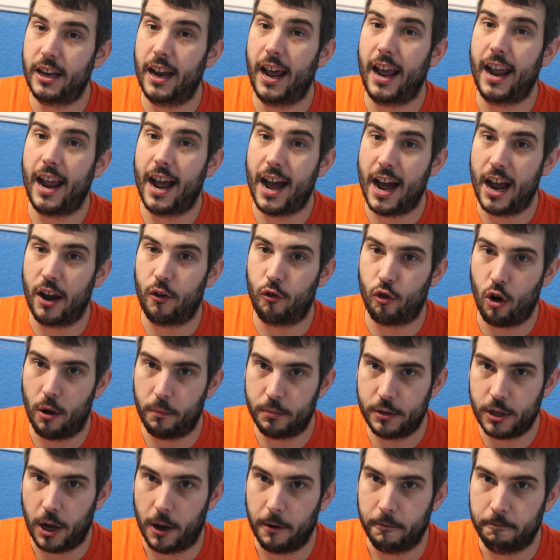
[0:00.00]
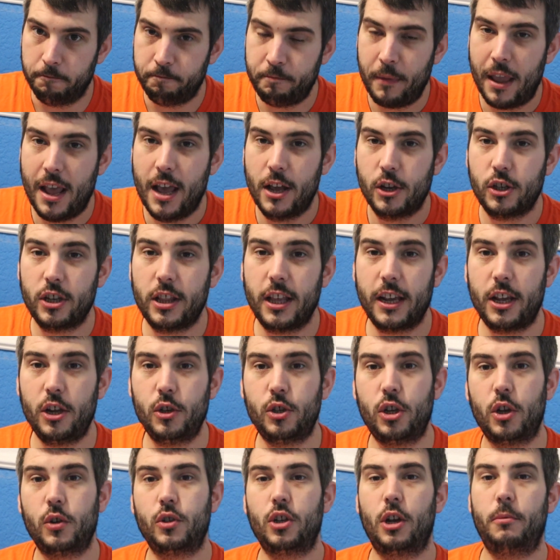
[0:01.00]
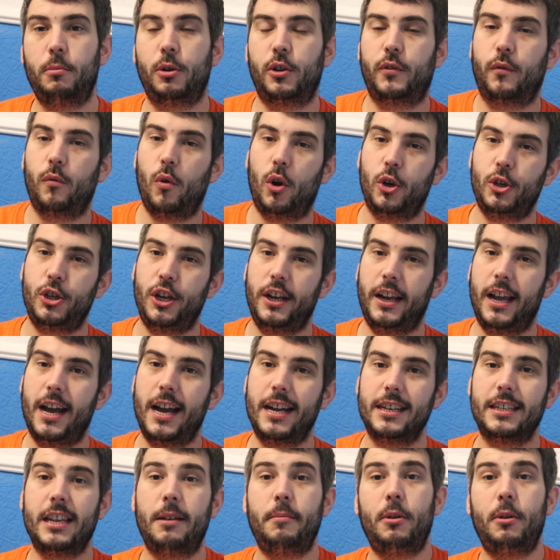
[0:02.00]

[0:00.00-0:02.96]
day I dropped on. So thank you so much for watching, guys.